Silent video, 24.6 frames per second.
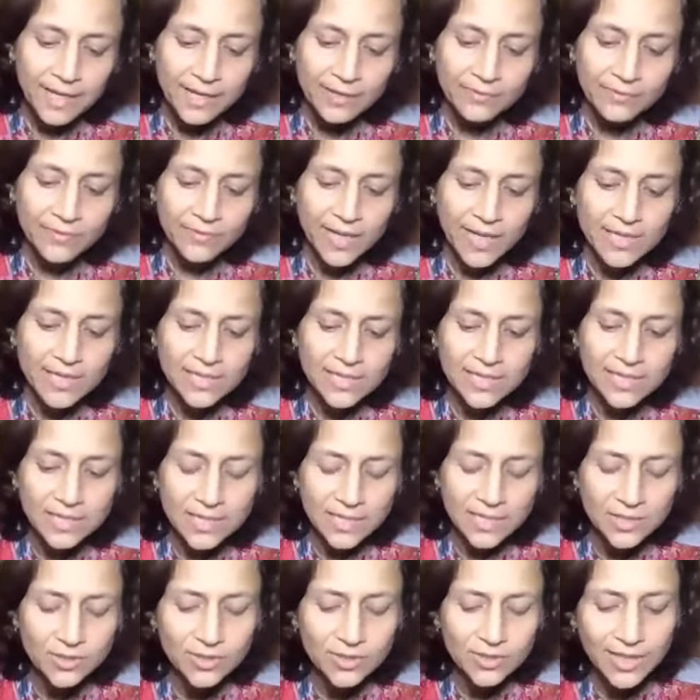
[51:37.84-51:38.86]
Whereas
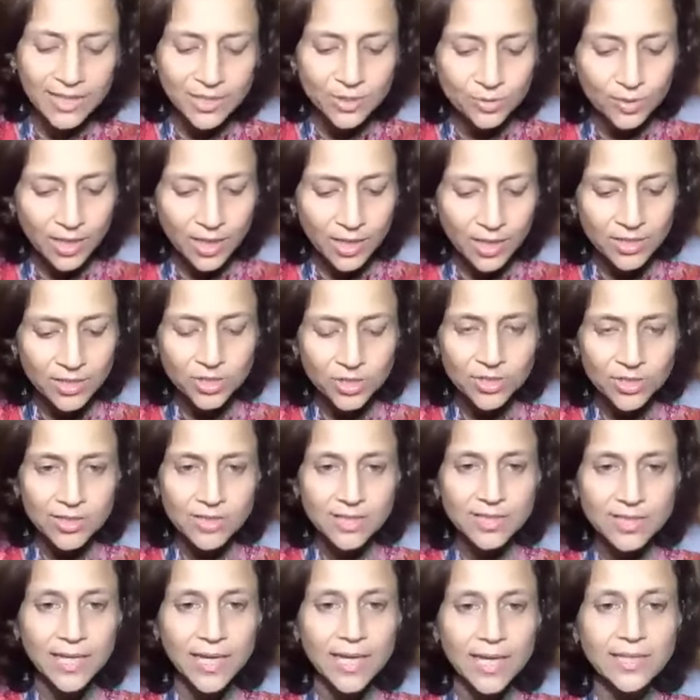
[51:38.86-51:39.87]
integral
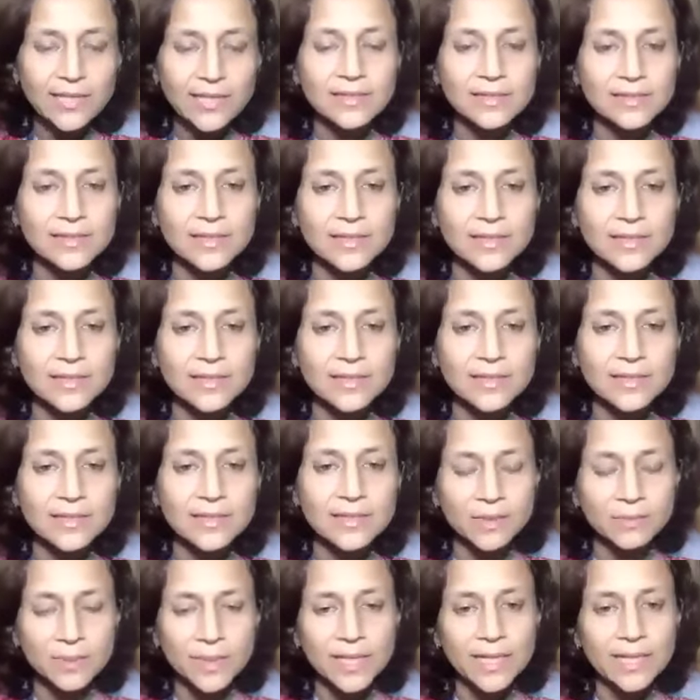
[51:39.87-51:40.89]
education takes the
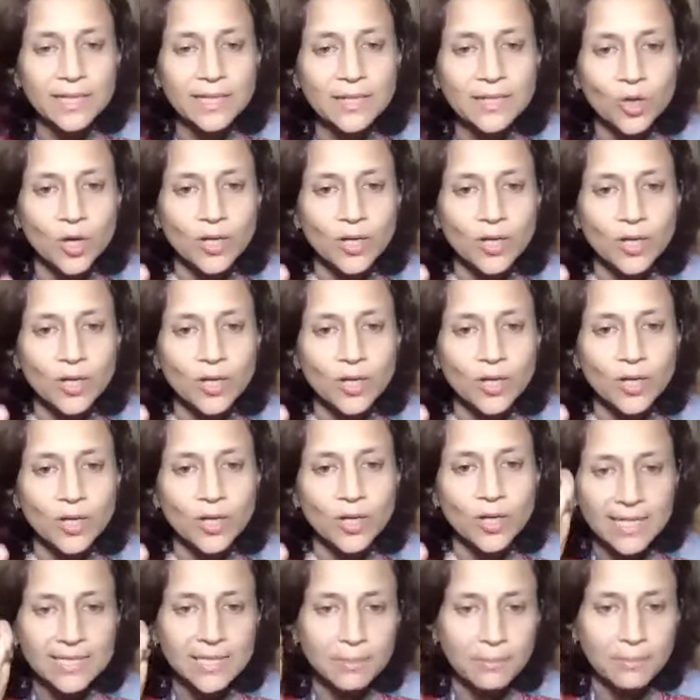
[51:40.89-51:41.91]
human being not just
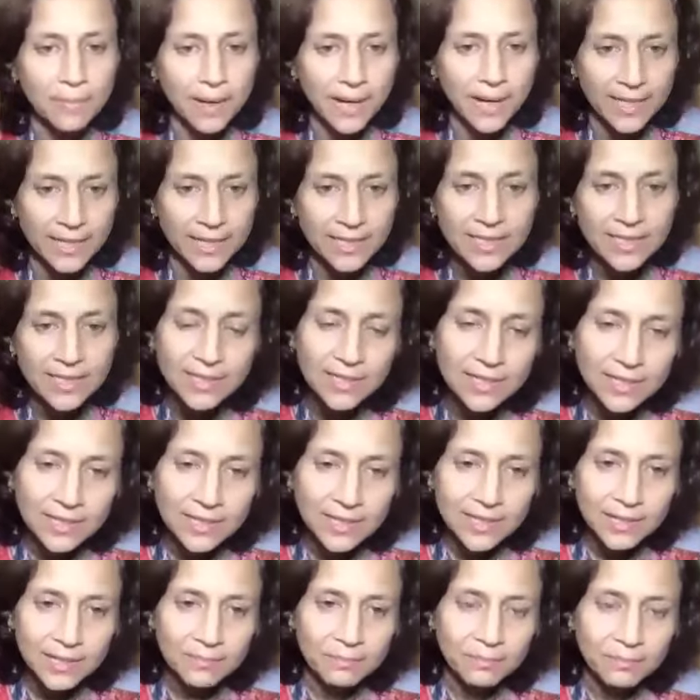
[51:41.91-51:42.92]
as the mind,
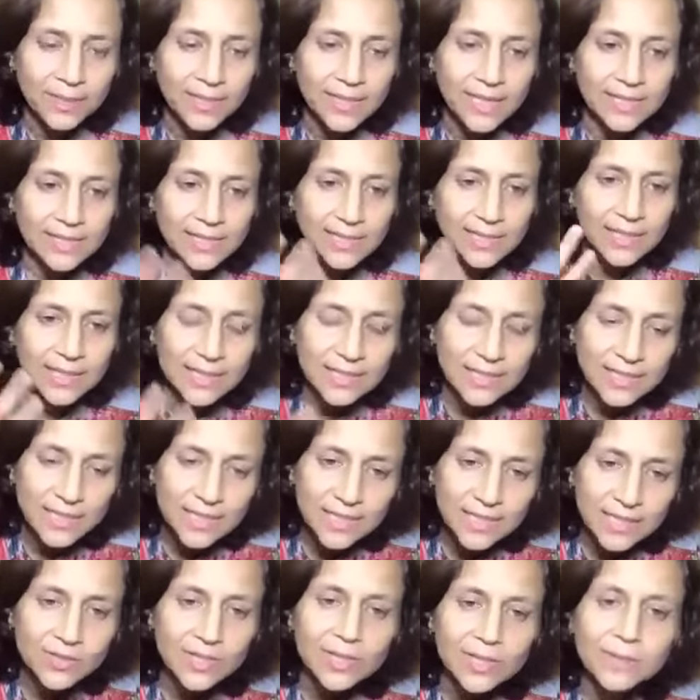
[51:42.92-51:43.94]
but as an
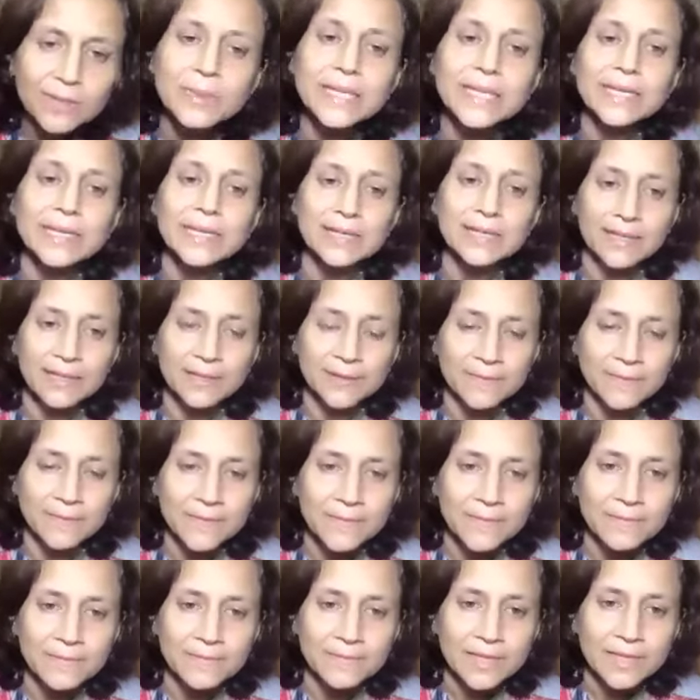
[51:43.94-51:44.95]
integral being.
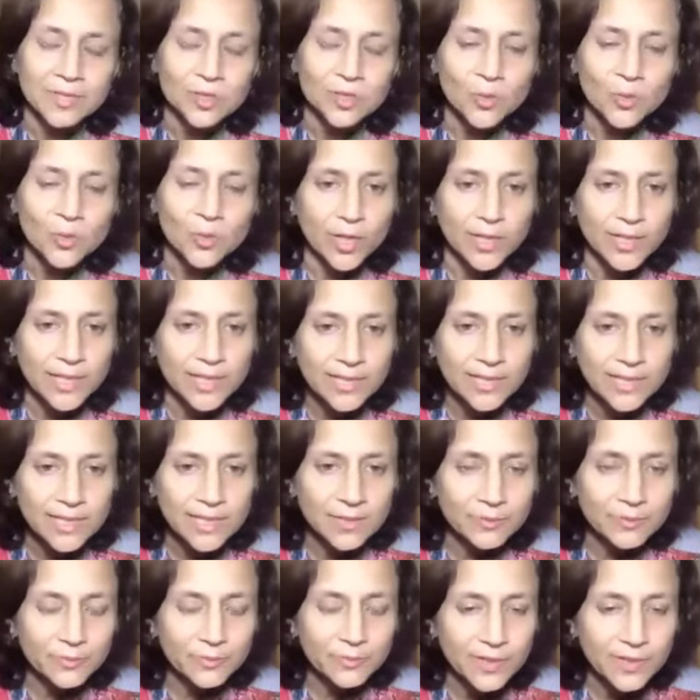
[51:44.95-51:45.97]
So, what are the
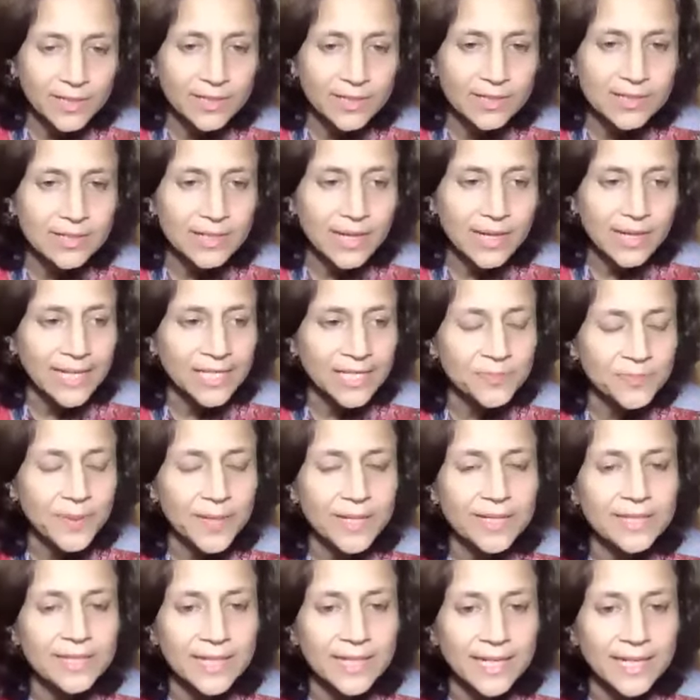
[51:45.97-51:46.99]
different
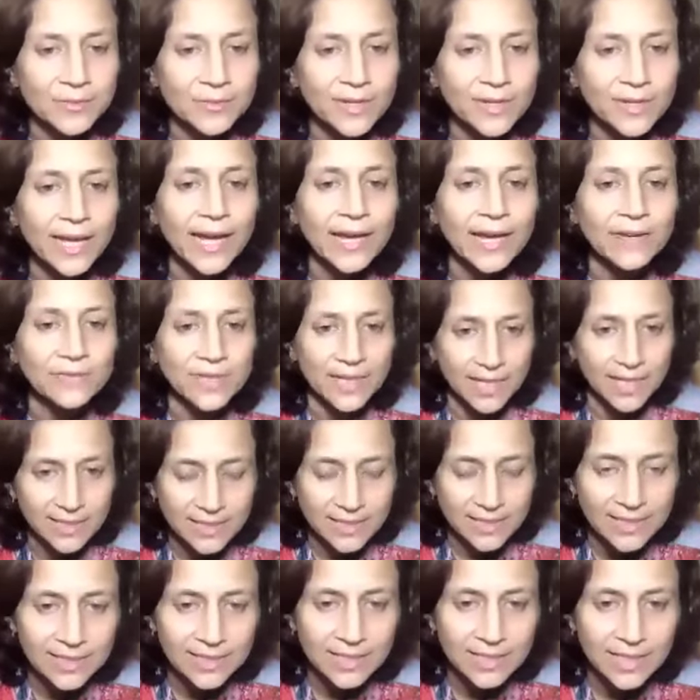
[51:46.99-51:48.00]
aspects that we have in
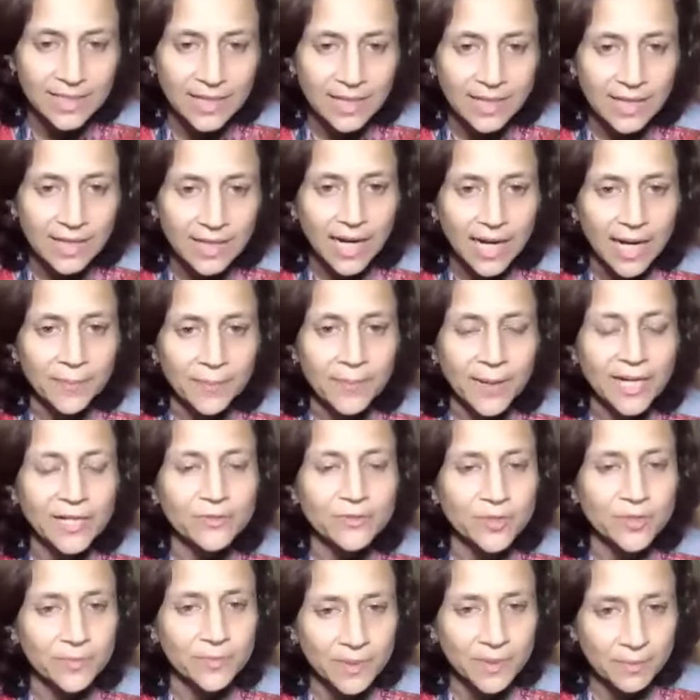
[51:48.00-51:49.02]
us? Apart
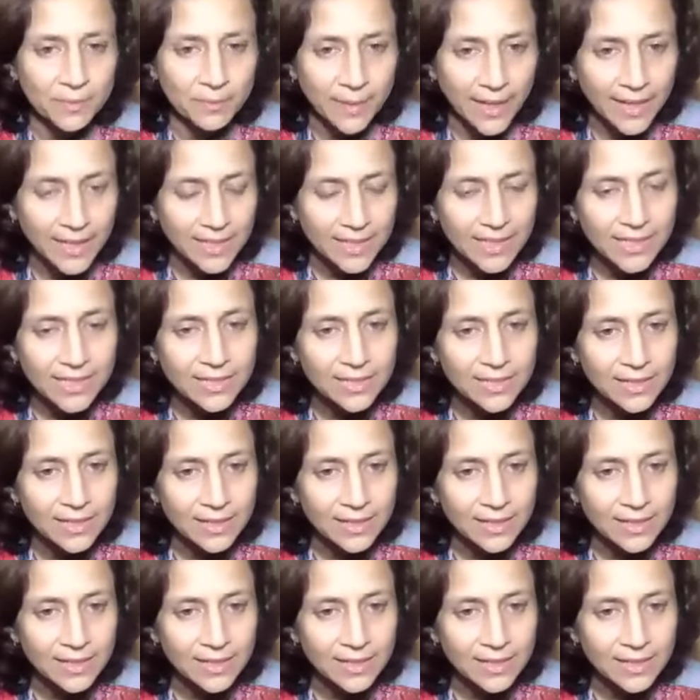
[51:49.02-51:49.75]
from the mind,